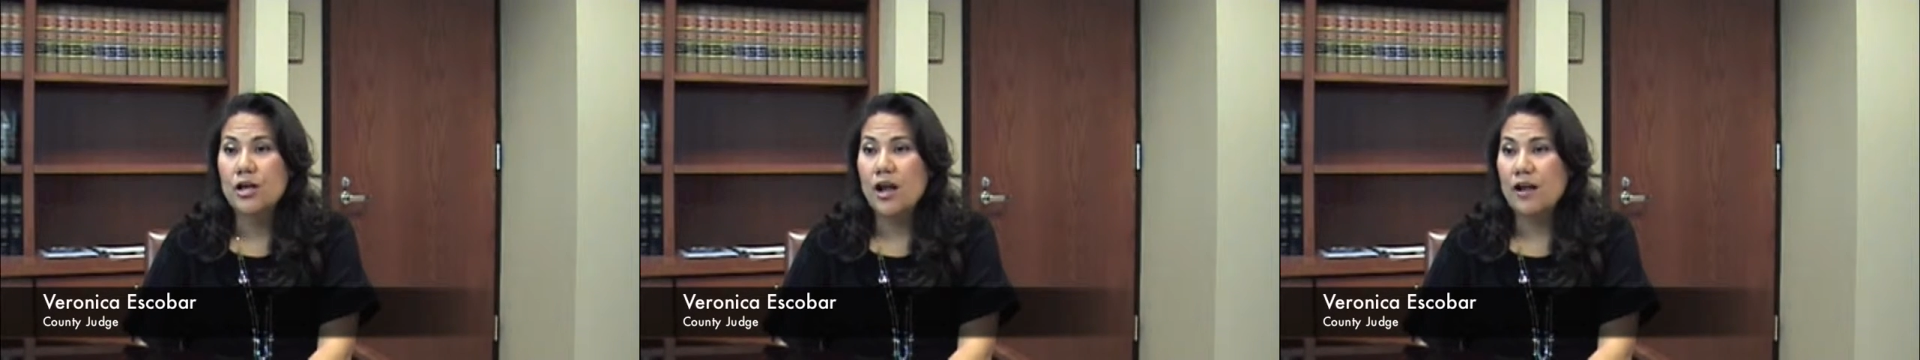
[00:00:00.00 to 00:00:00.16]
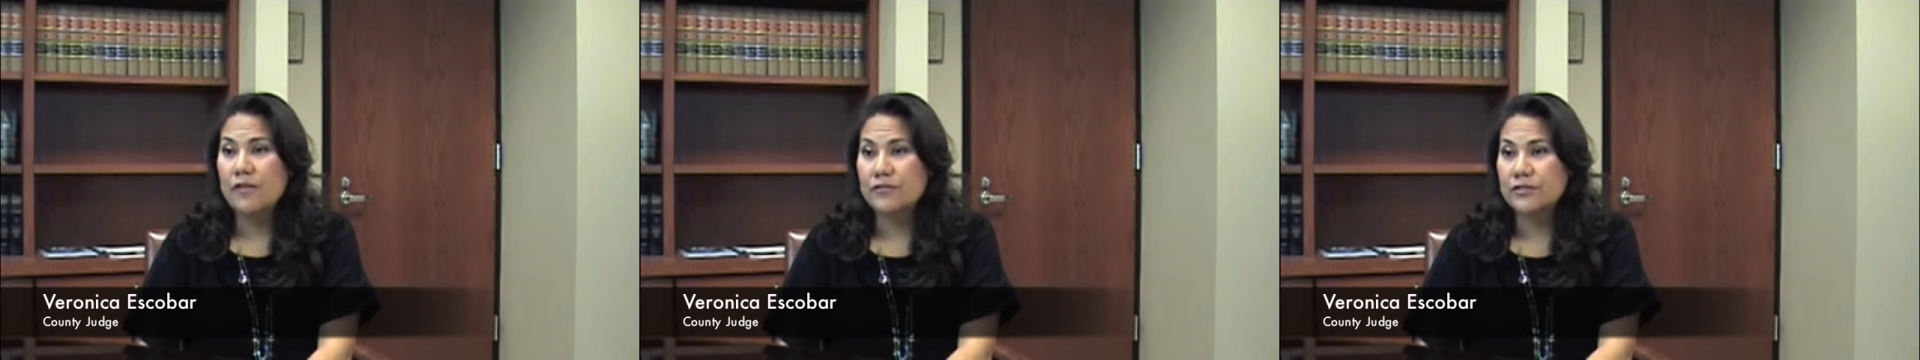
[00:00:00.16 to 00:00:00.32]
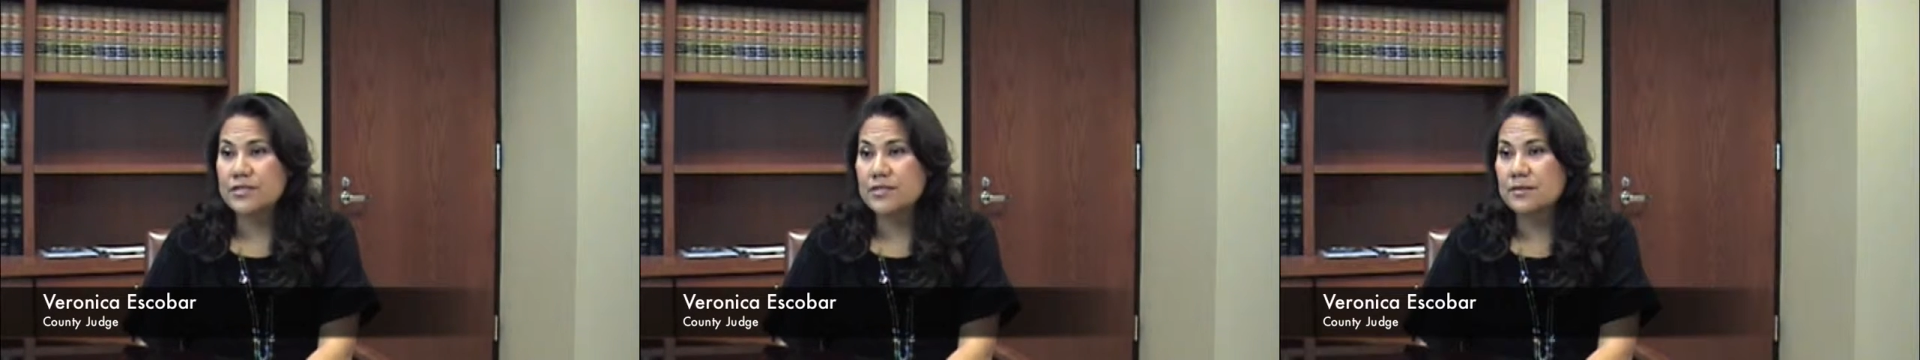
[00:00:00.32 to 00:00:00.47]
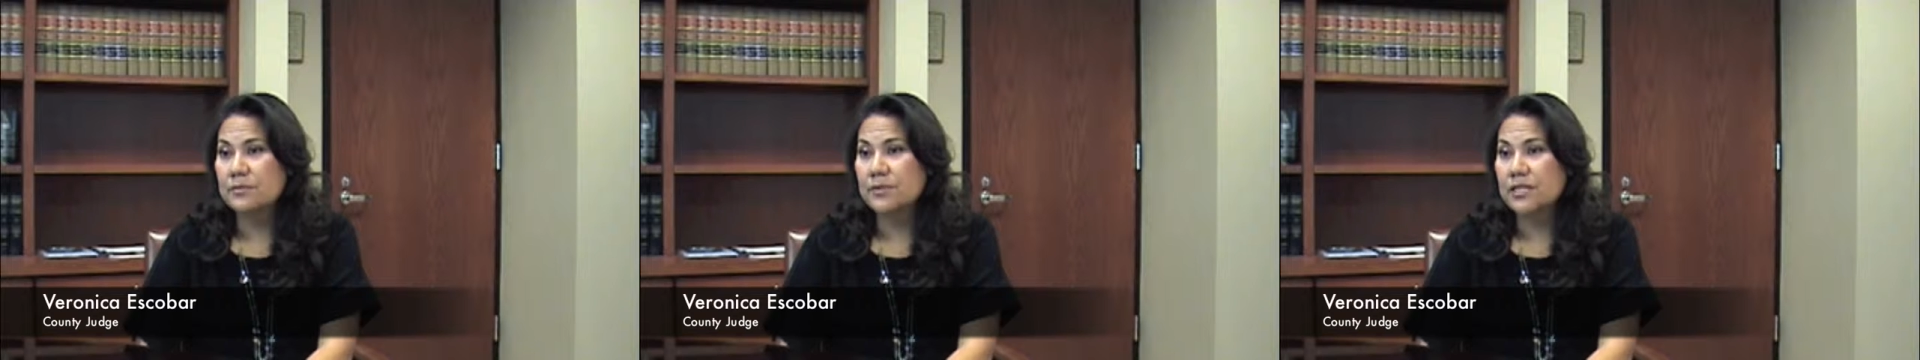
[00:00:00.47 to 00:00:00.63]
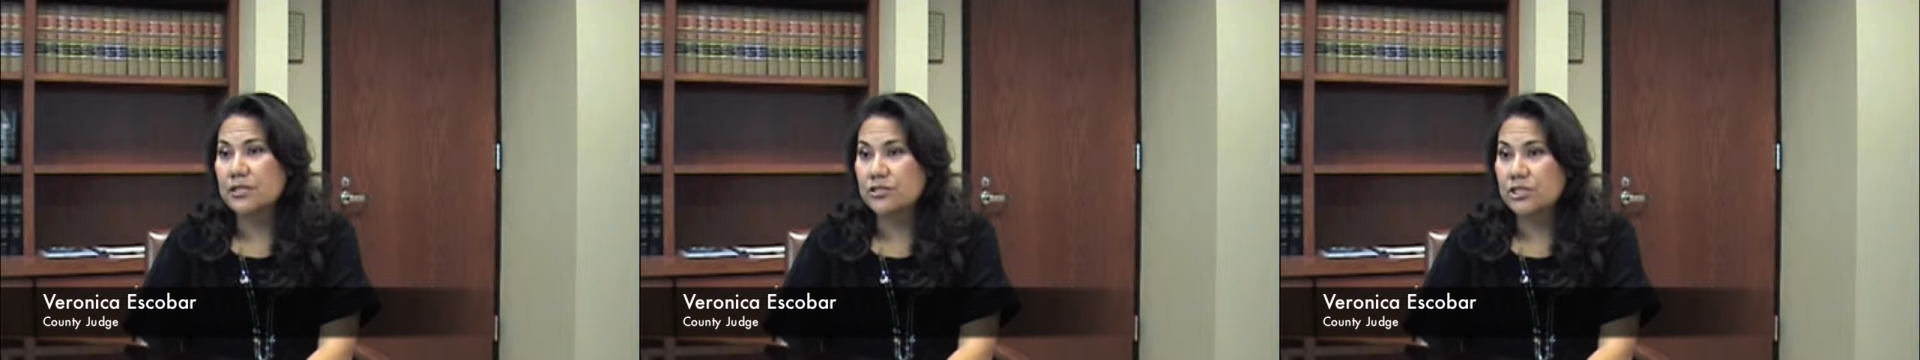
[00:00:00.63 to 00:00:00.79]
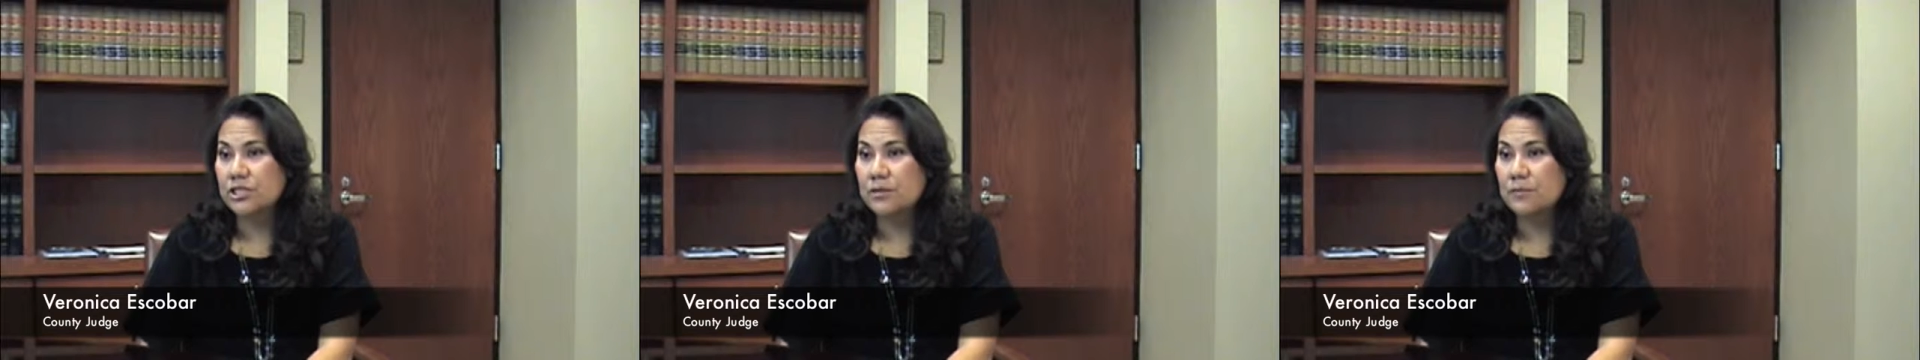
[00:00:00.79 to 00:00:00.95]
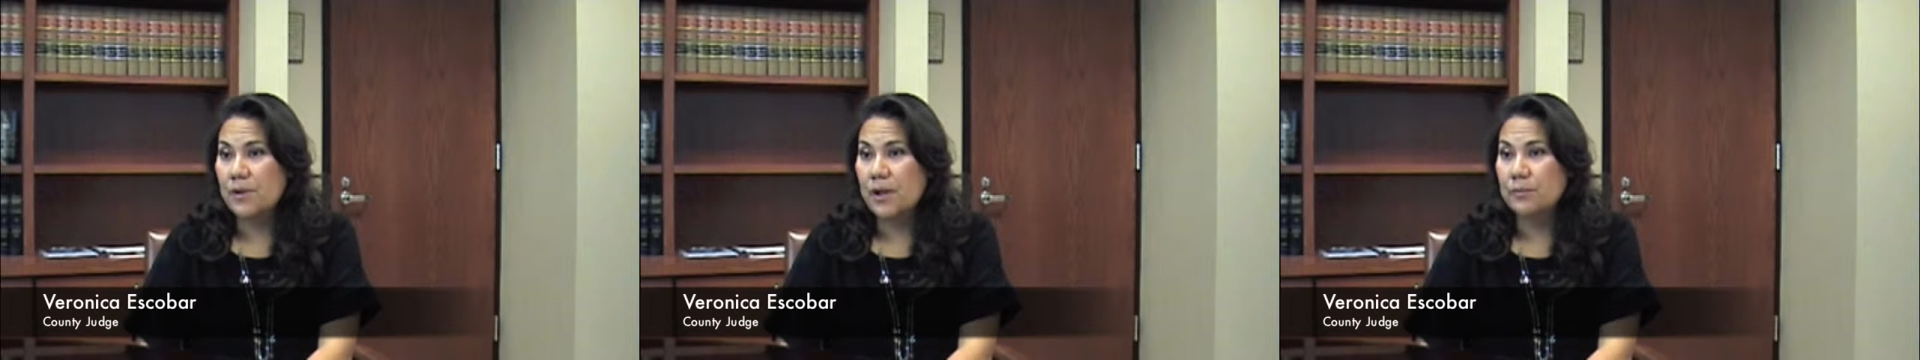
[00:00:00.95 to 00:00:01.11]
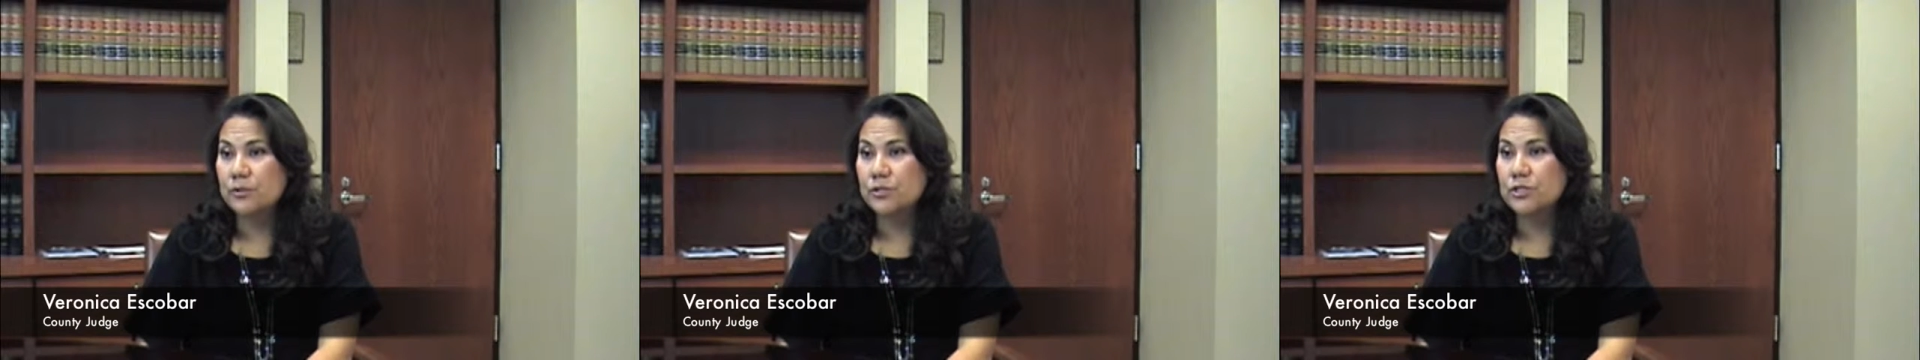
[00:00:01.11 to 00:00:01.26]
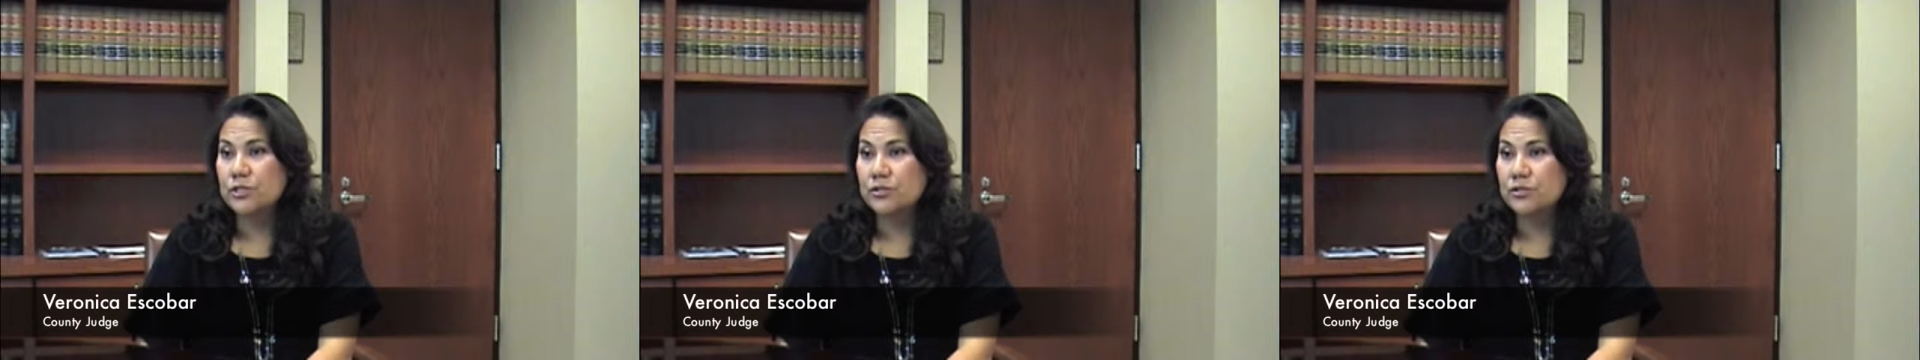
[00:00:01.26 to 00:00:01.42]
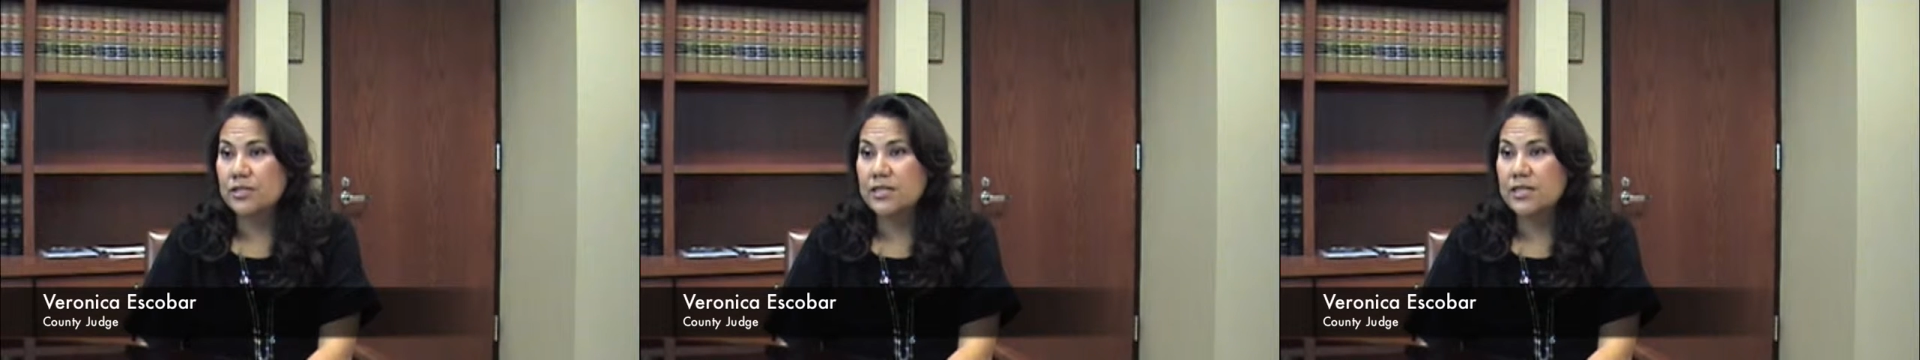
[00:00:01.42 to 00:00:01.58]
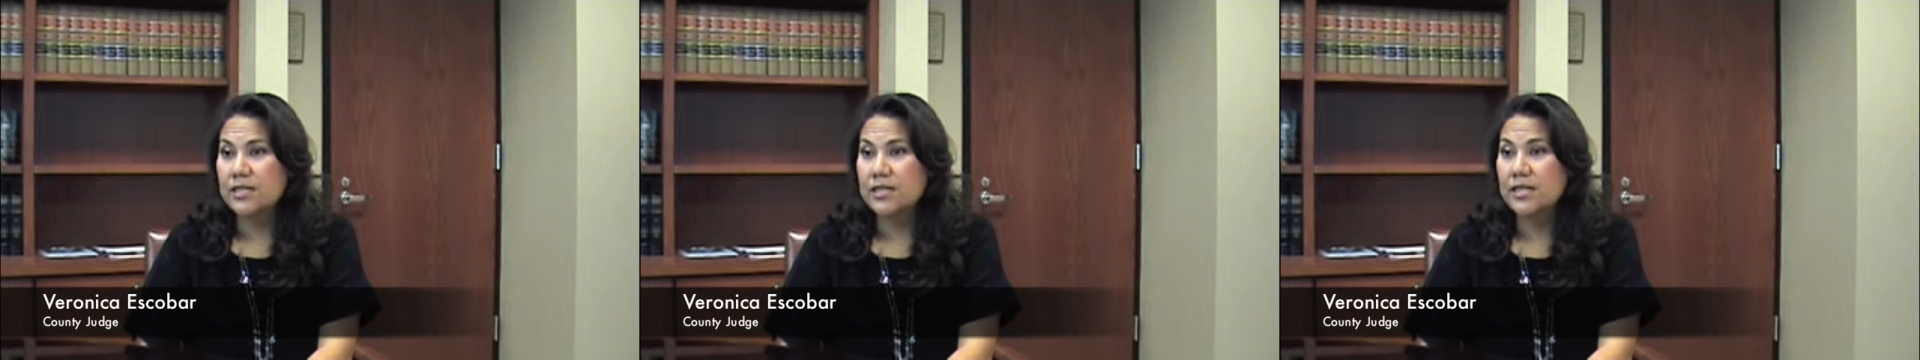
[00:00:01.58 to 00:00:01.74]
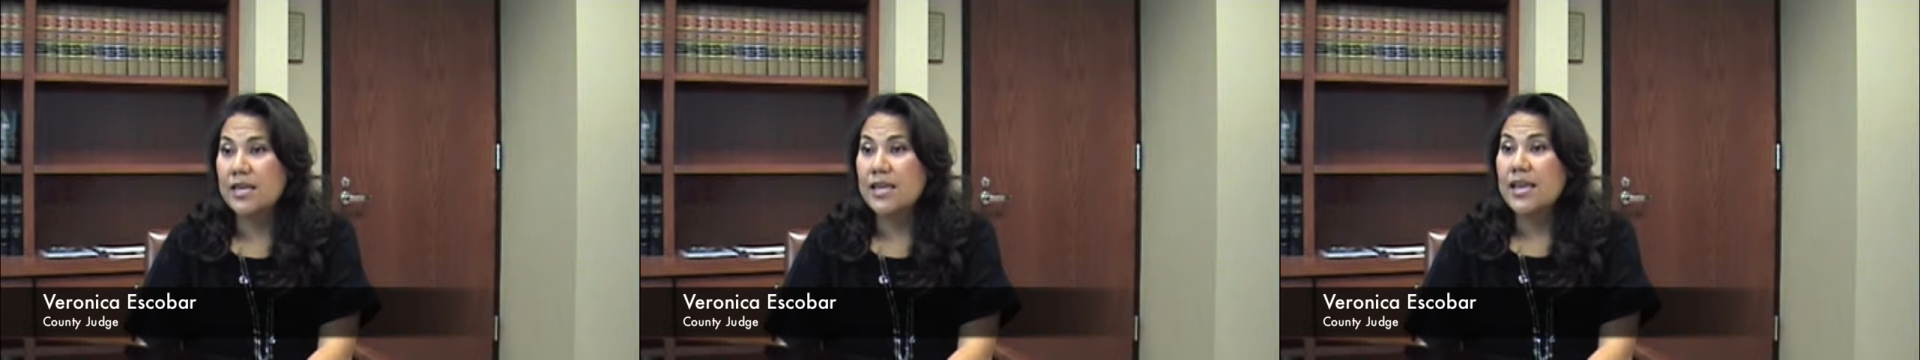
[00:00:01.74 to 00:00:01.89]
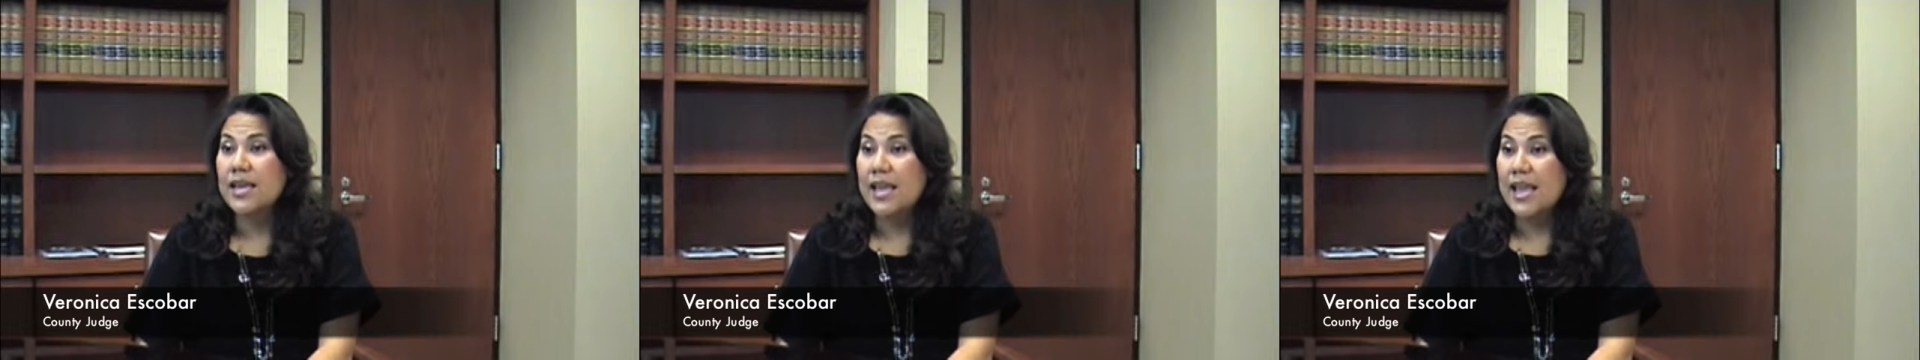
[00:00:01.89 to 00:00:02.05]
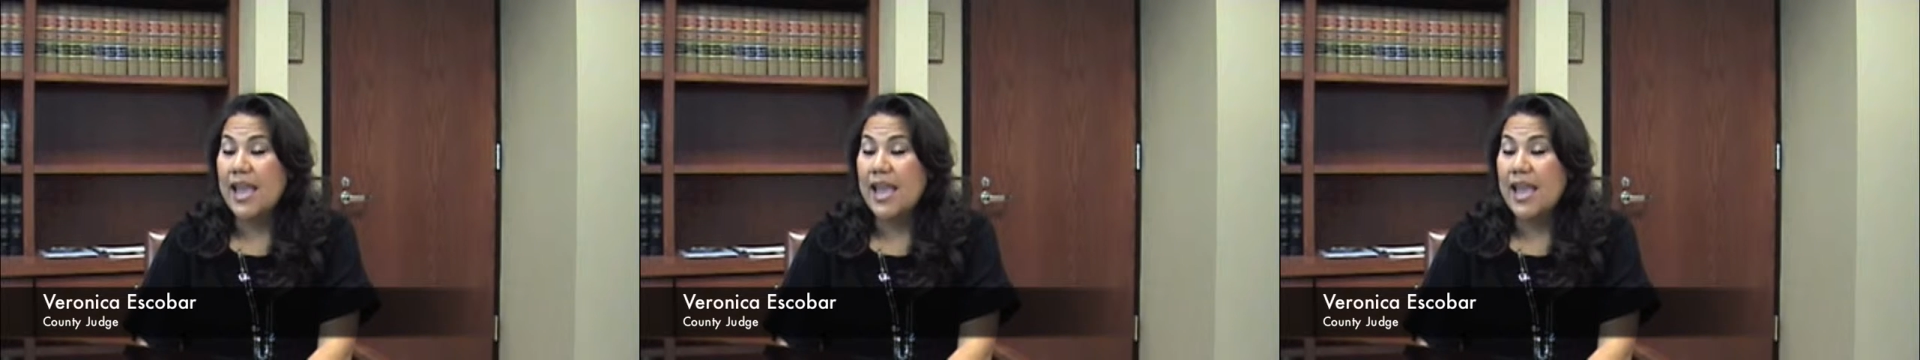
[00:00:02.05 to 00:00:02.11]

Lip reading: offers them leadership opportunity,